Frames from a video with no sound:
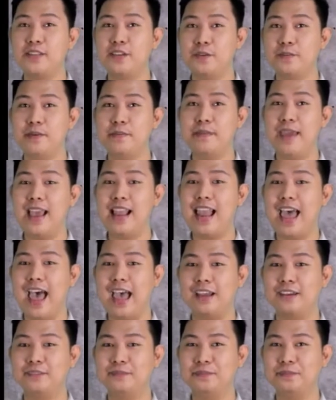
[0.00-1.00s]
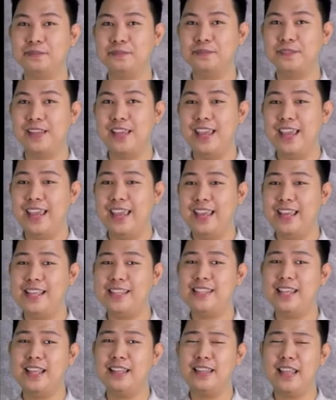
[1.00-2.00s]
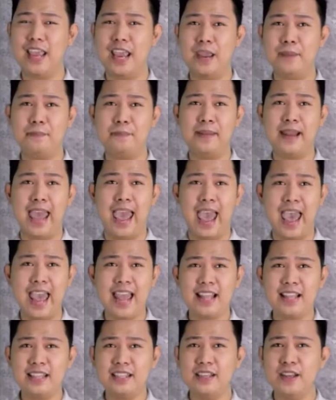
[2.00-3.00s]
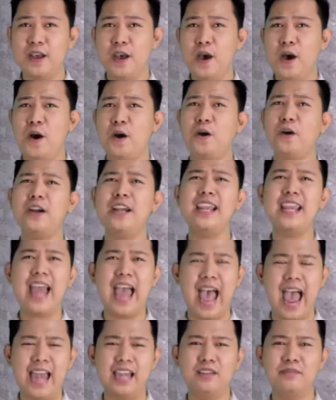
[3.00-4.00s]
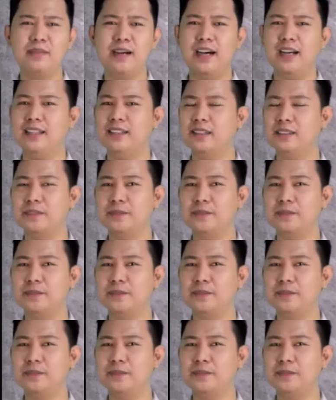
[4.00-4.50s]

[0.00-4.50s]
Gumamela. Is it a plant or an animal?